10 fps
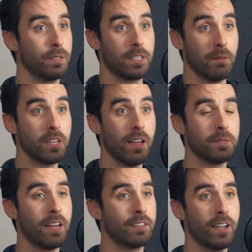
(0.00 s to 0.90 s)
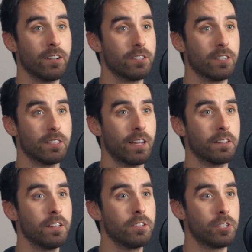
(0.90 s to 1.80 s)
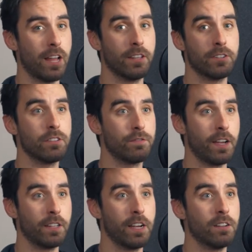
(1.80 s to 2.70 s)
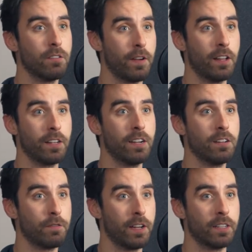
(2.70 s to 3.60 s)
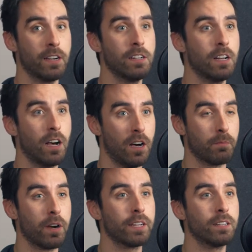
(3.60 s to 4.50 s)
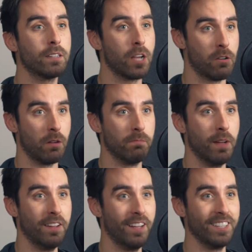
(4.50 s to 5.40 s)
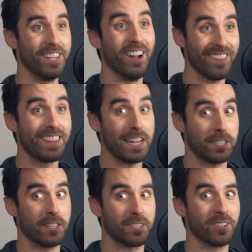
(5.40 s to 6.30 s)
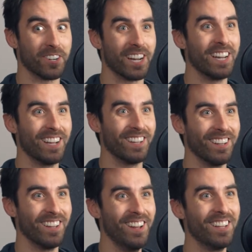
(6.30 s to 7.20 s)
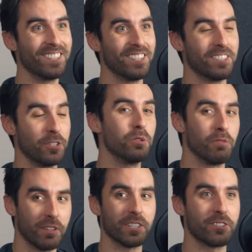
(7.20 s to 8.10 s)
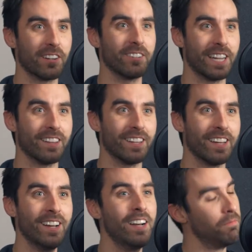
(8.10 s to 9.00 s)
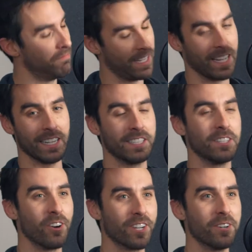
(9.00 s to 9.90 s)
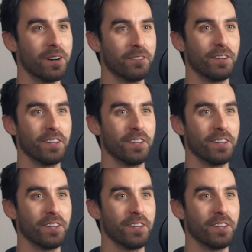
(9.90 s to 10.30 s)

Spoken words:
But sometimes out there it's just like challenge, failure, heartbreak, go home. That's the story. Mm-hmm. It's just you really struggled out there and it did not go well for